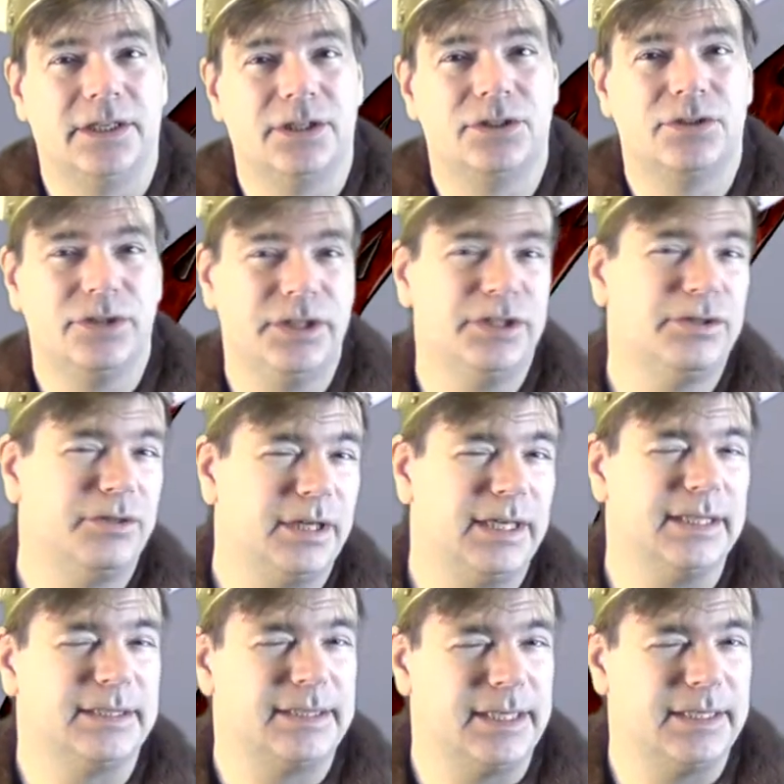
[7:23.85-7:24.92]
so you do
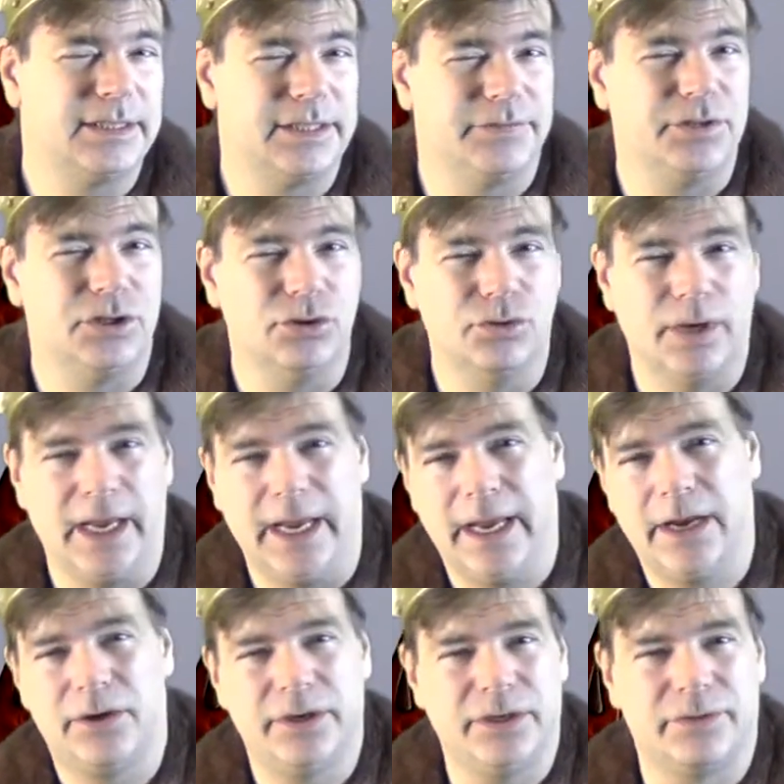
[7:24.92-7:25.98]
get a sense of the new
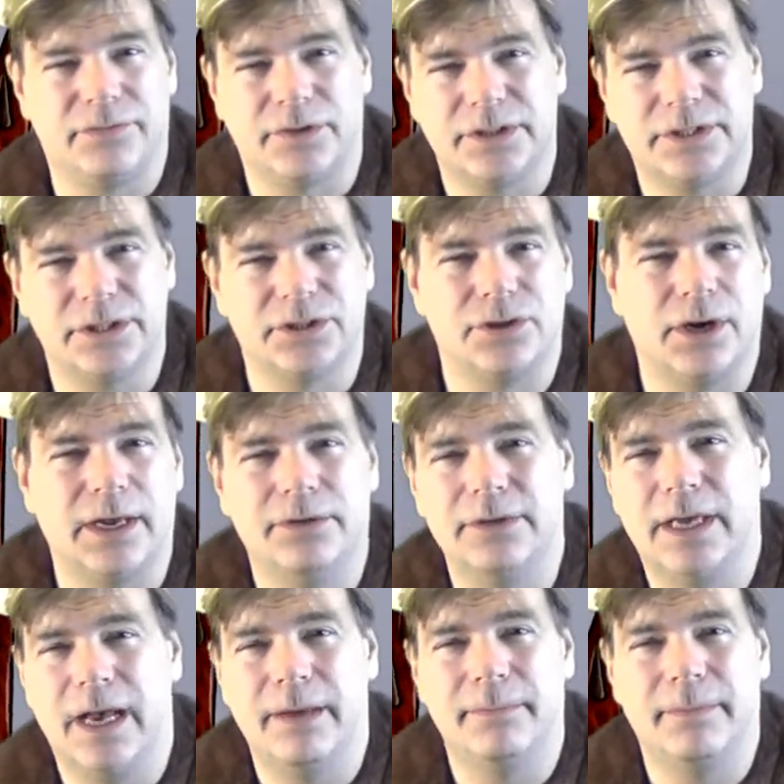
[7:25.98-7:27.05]
aerial versus
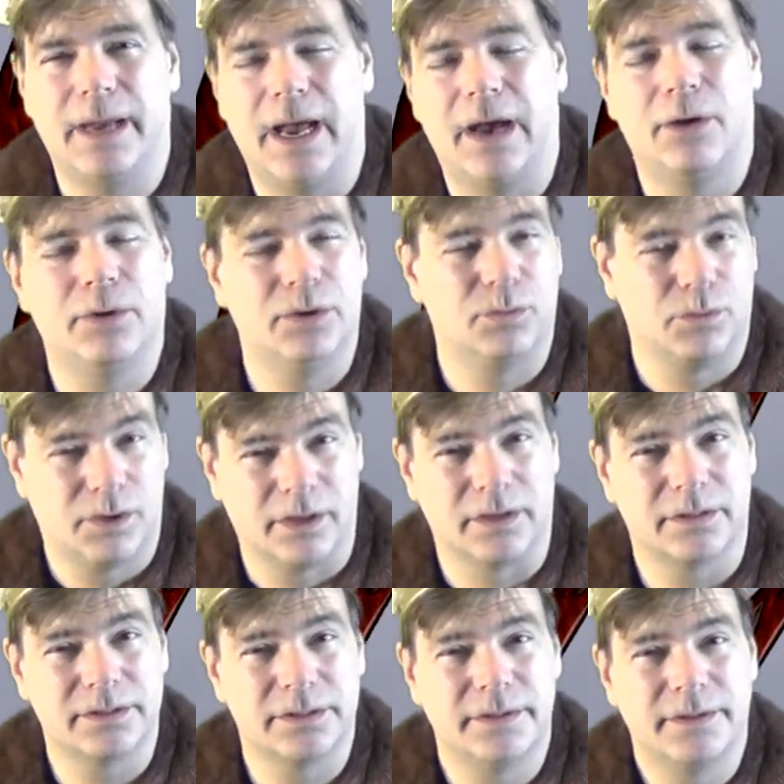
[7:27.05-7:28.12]
ground comp, how it
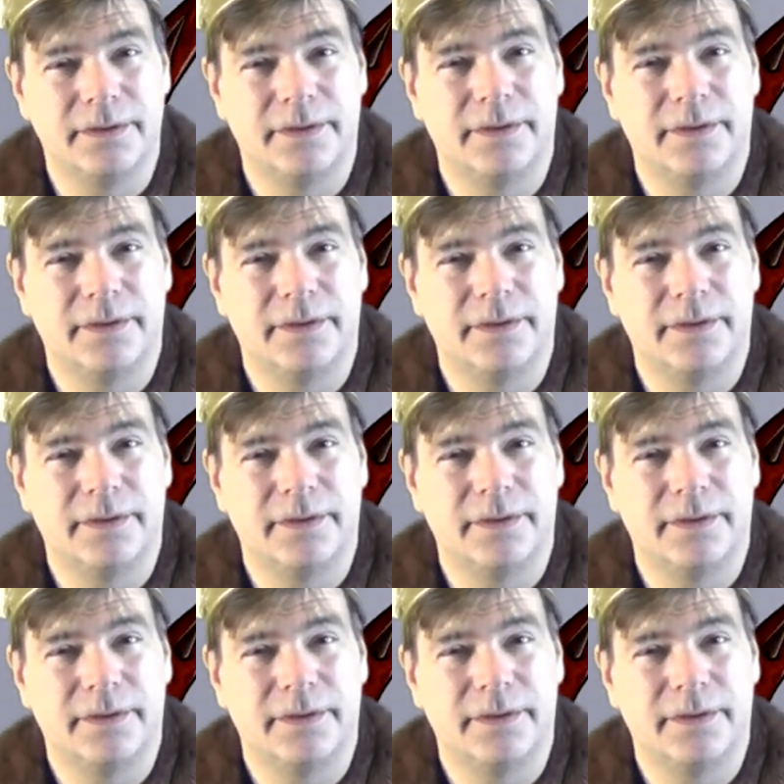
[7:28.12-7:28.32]
works.